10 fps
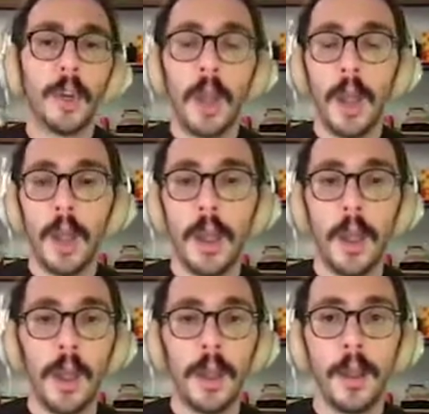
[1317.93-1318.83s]

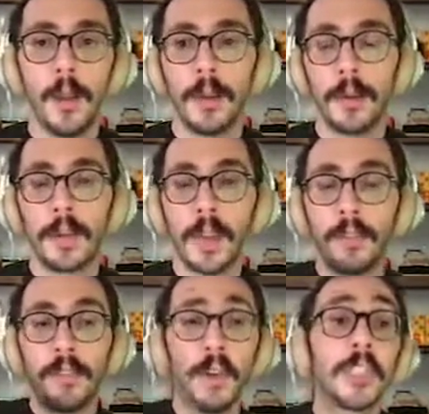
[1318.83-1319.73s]
kind of the
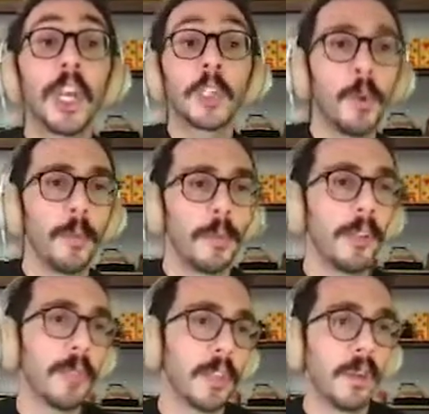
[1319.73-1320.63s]
first touch point with the
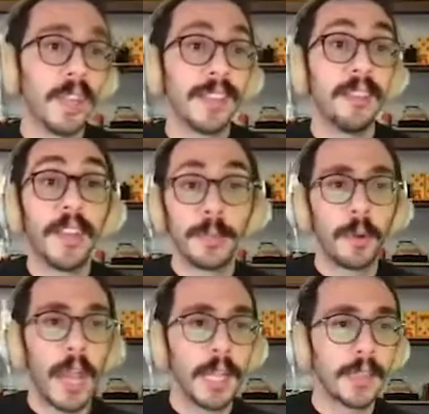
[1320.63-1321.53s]
user is the Facebook
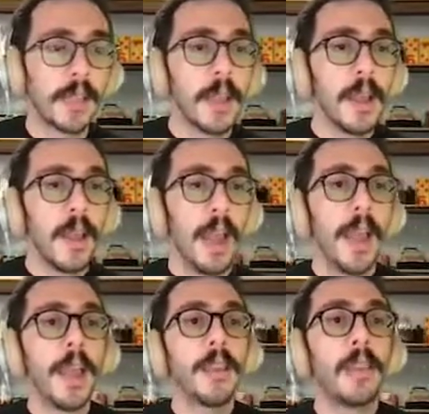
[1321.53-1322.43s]
ads.
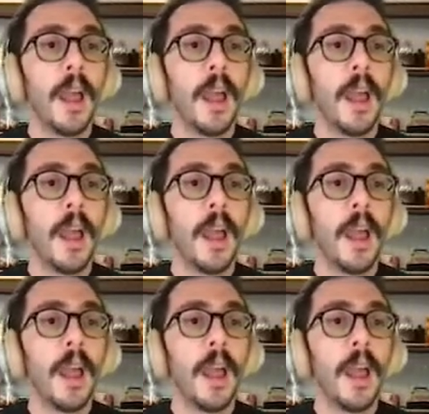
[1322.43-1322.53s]
And